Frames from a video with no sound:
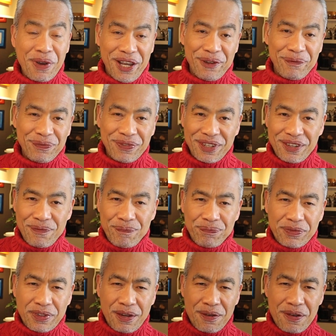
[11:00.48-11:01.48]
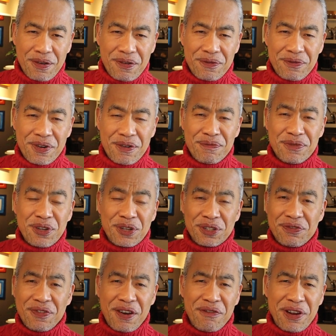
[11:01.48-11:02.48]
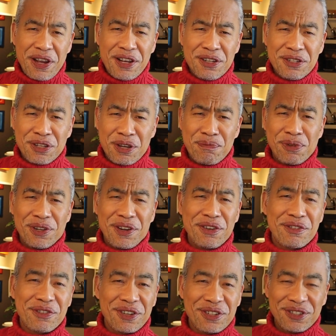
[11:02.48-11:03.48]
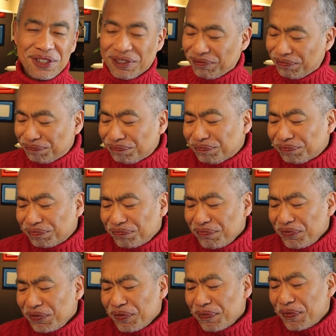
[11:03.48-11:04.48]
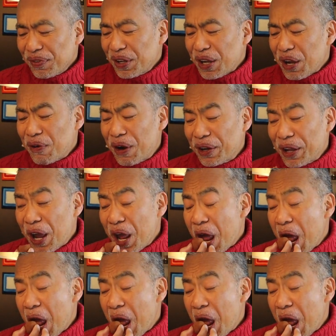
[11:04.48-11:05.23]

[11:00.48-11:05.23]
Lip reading: make from just very simple ingredients. Go on.